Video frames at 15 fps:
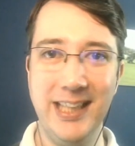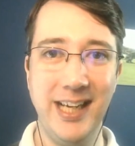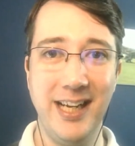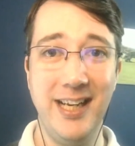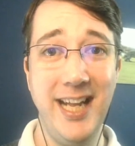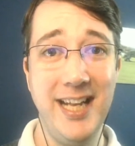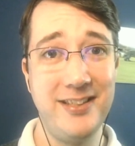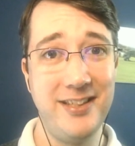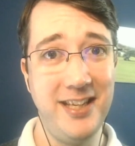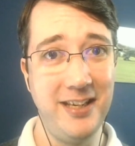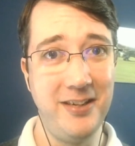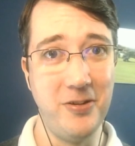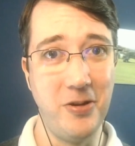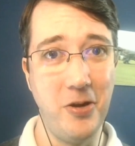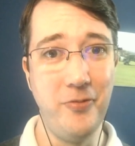let's
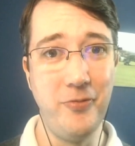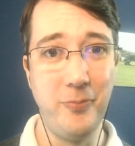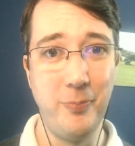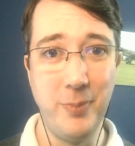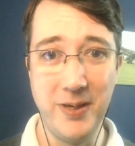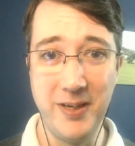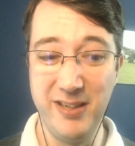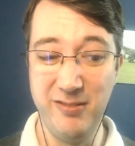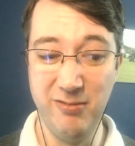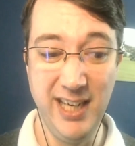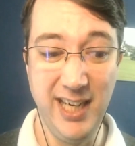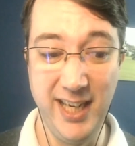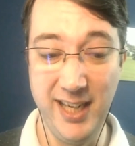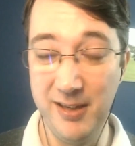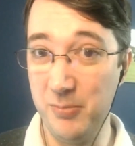kick off by
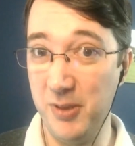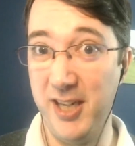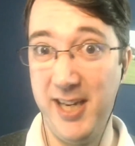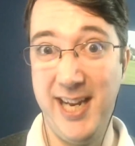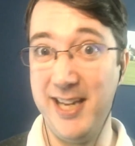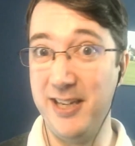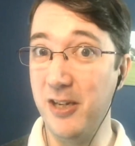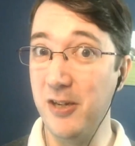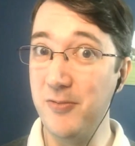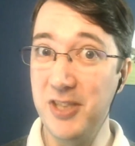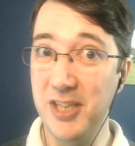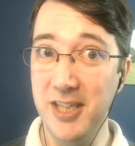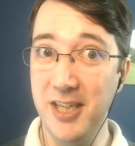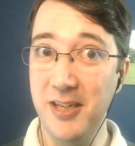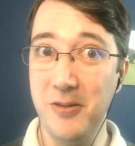really, I'm going to hand over
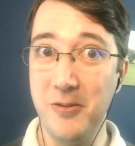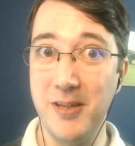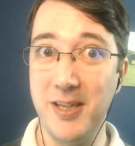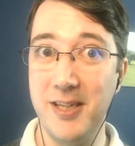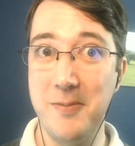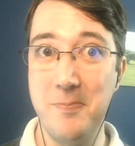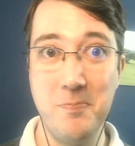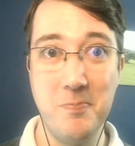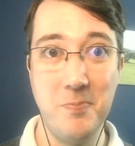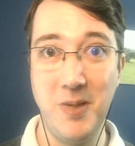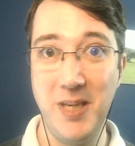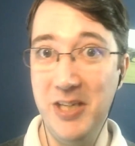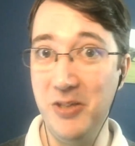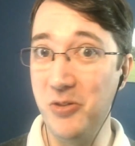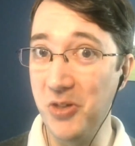to you. Um,
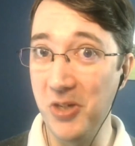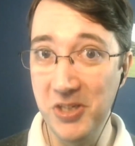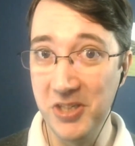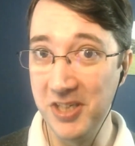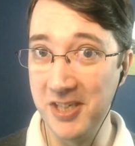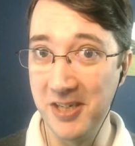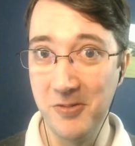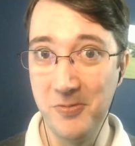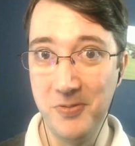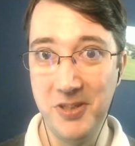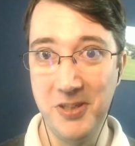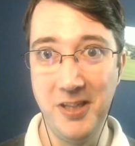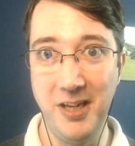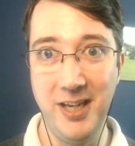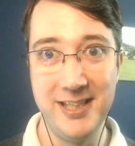introduce yourself
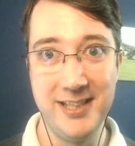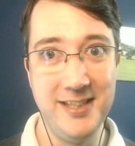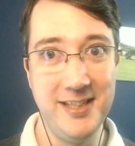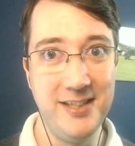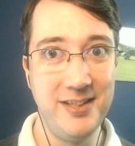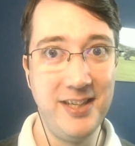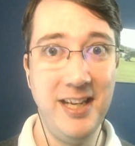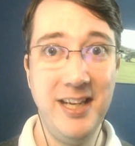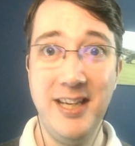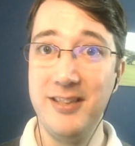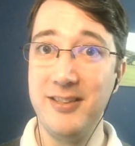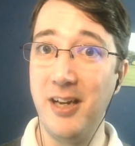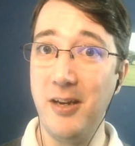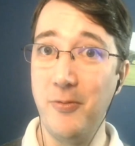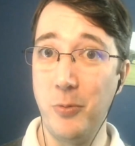to listeners.
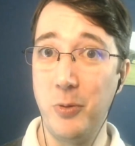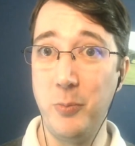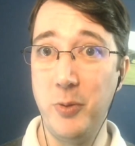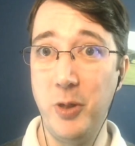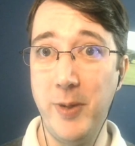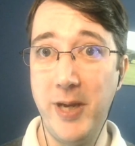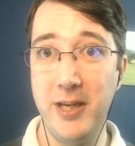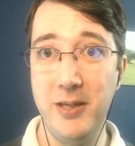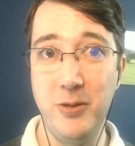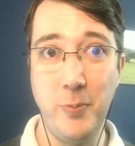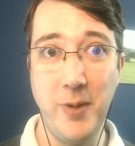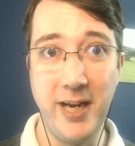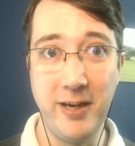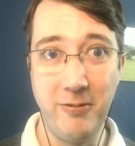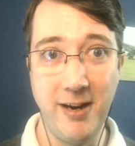Tell everyone a bit about your
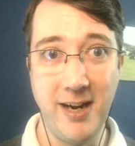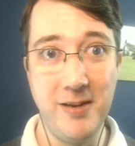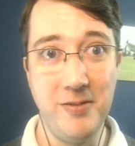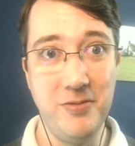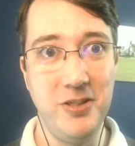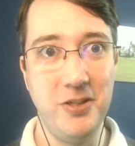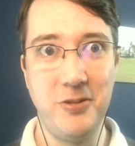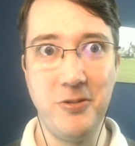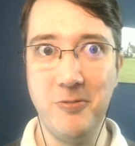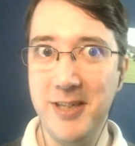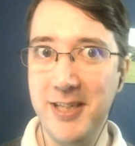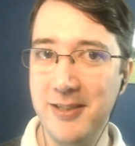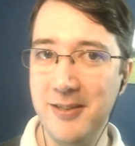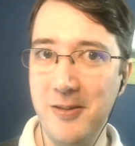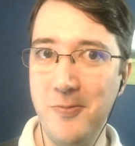background, your
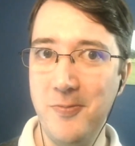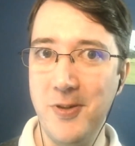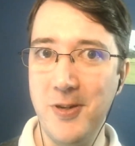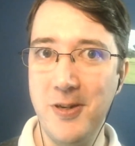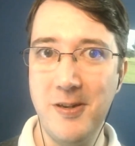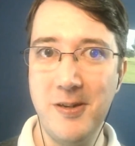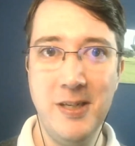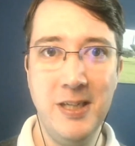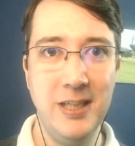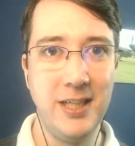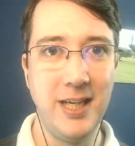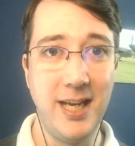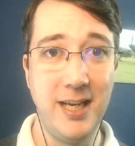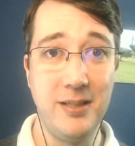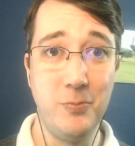career so far,
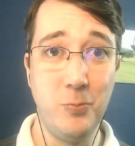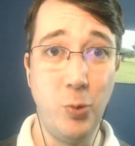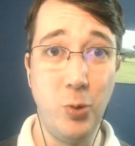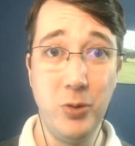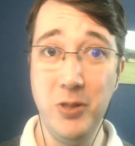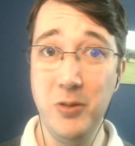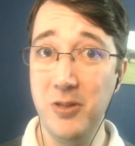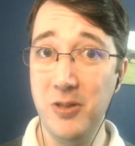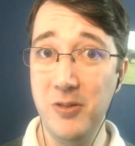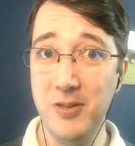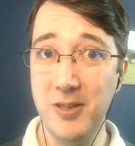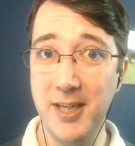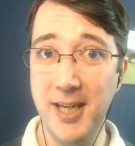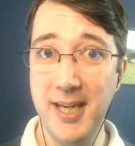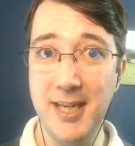and what you do
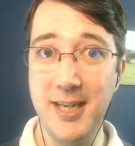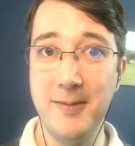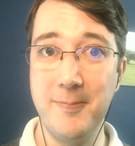today.